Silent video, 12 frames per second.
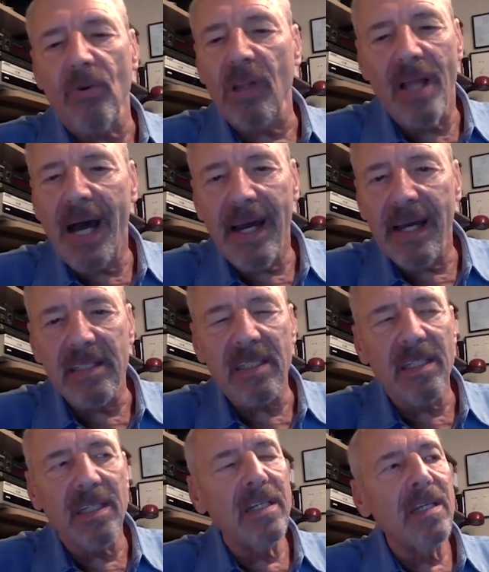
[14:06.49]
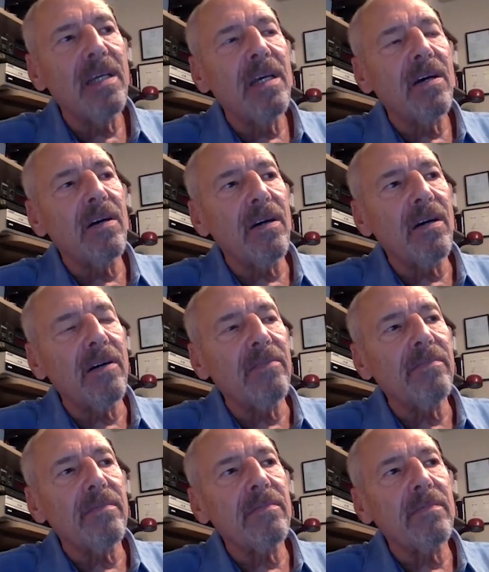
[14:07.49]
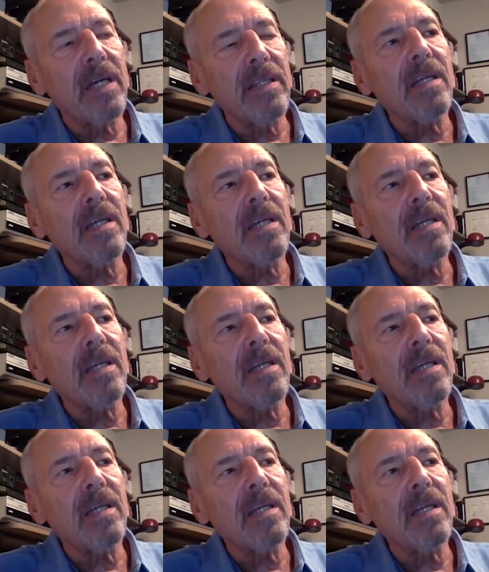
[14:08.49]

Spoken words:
lies. I think